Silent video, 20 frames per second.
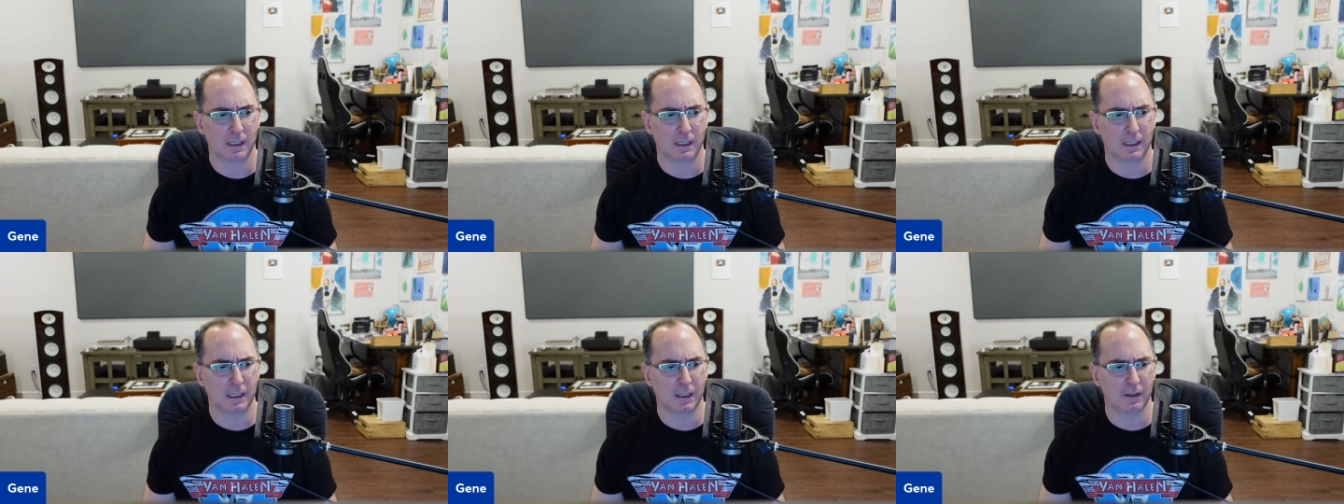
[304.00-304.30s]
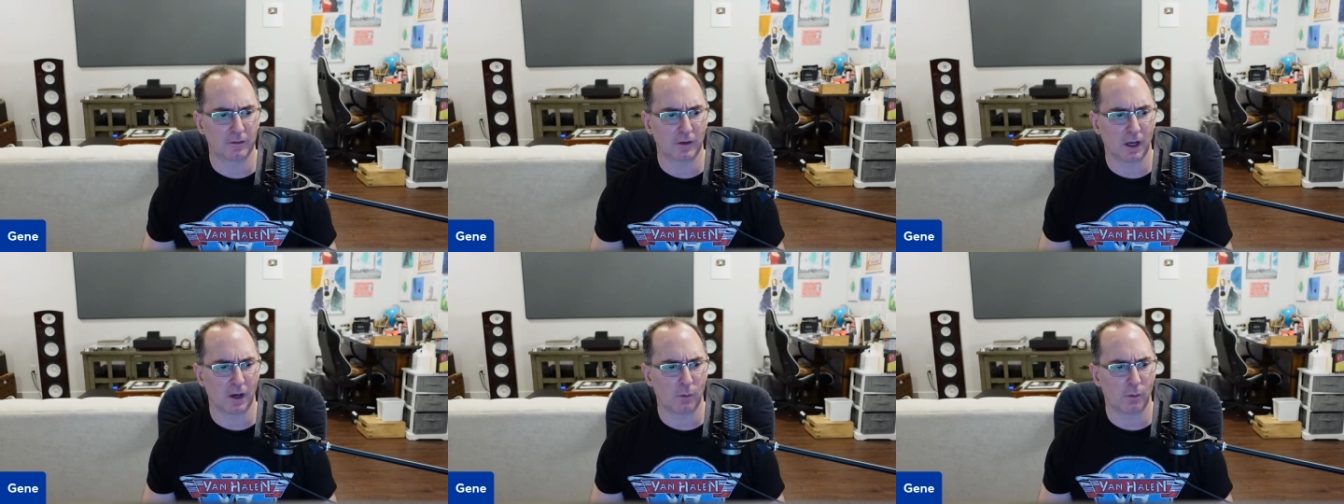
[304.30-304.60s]

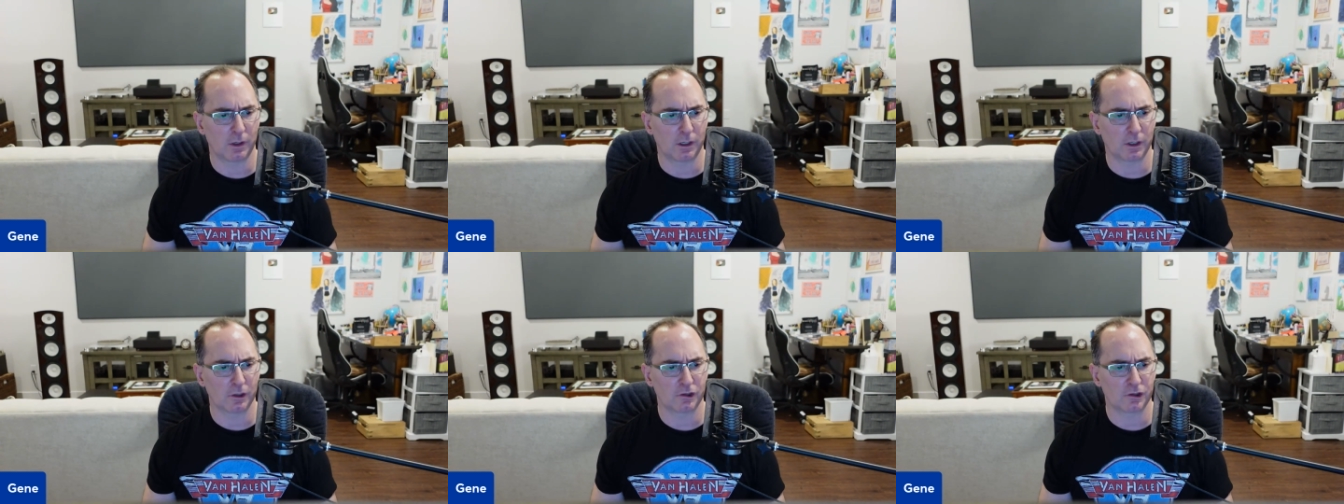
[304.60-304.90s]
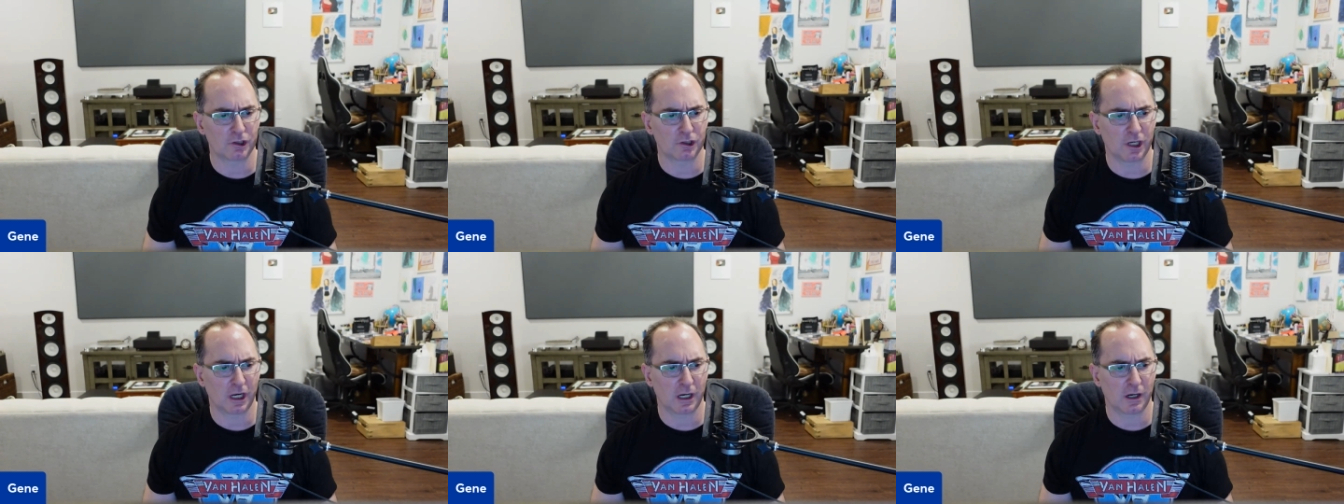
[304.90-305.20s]
is I want to
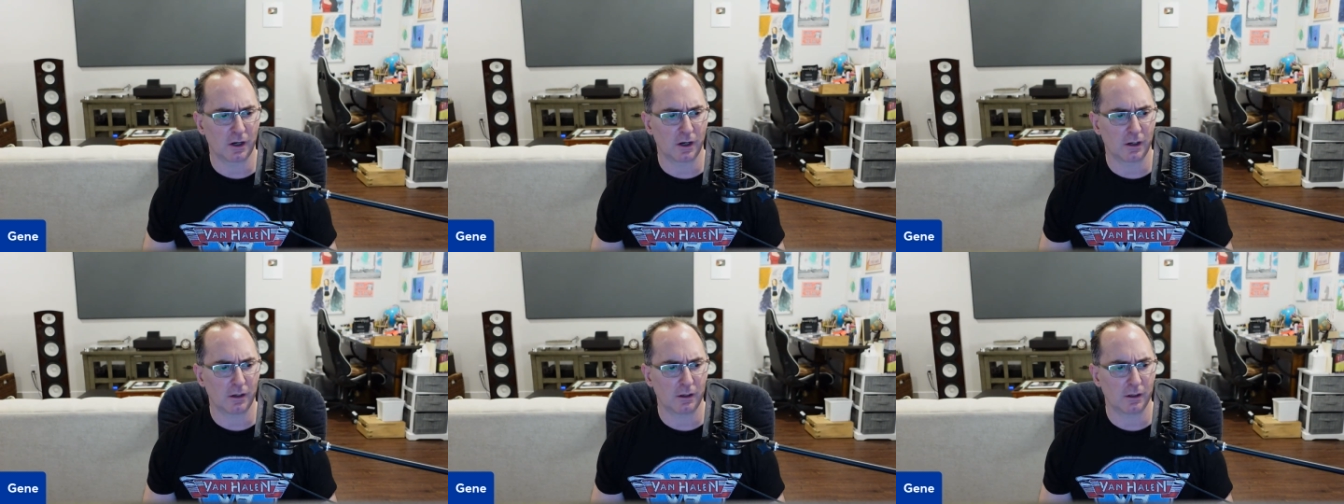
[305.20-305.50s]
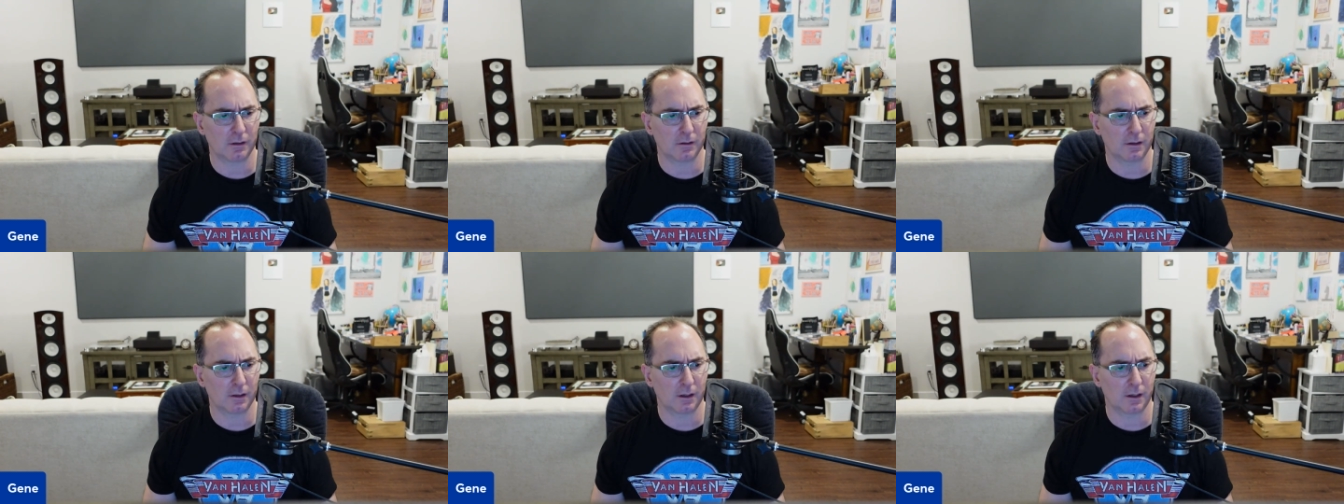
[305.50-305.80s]
share
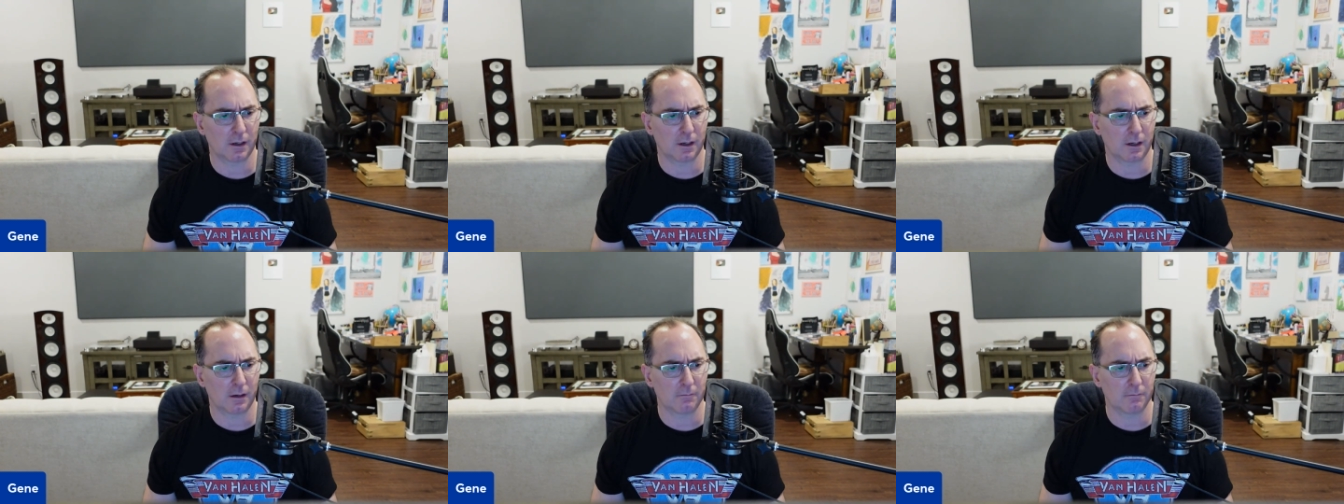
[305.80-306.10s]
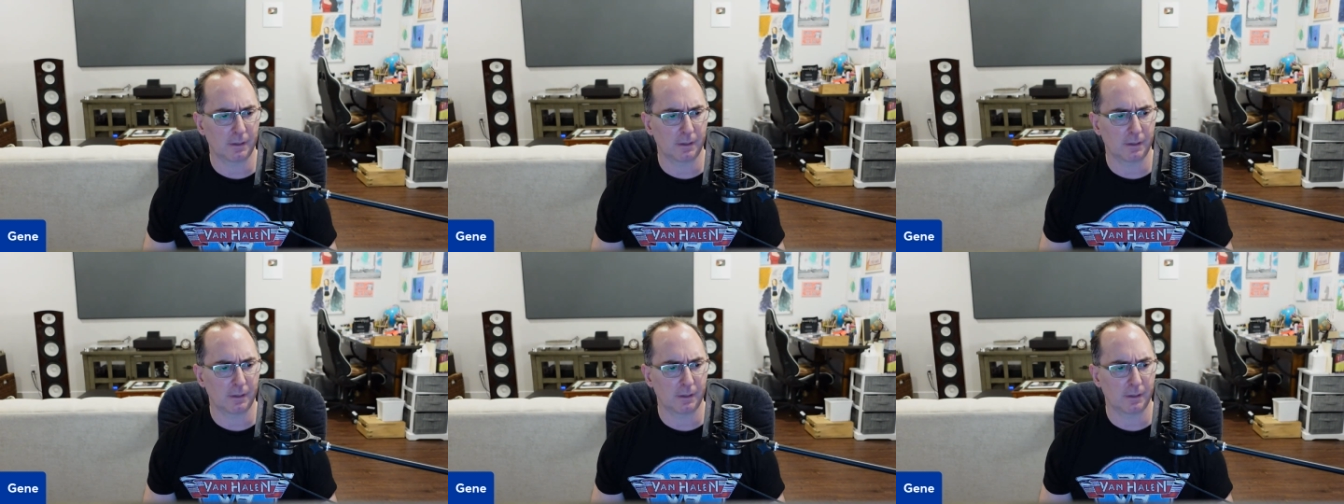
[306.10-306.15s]
Um,